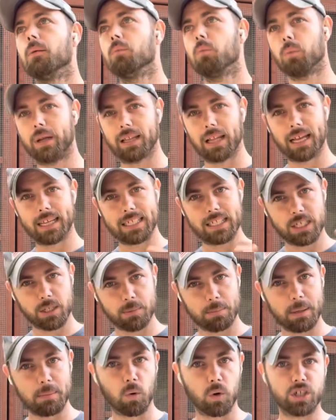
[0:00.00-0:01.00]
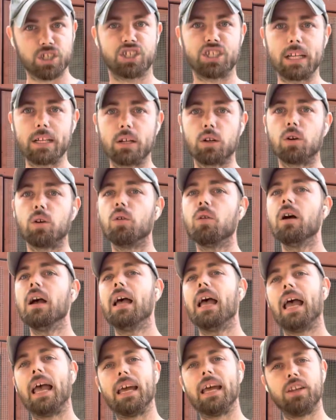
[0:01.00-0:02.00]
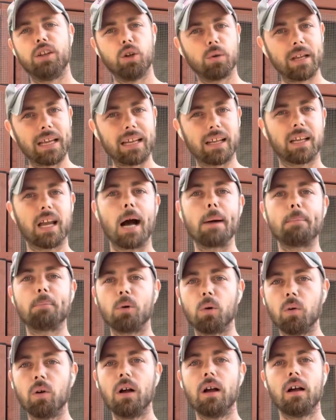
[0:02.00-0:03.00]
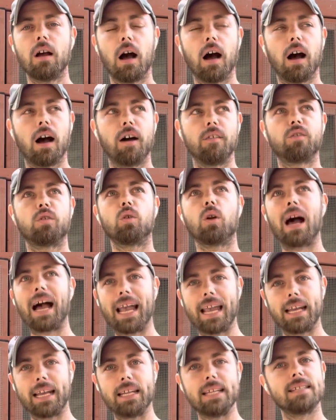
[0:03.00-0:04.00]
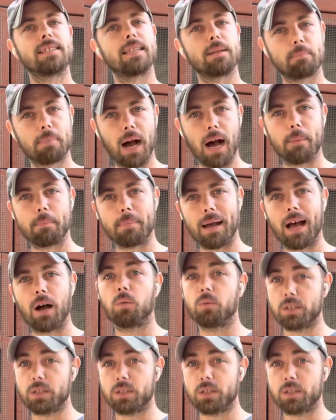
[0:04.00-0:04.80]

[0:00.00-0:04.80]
We like it to be more general, and you'll get a couple varieties that pop out,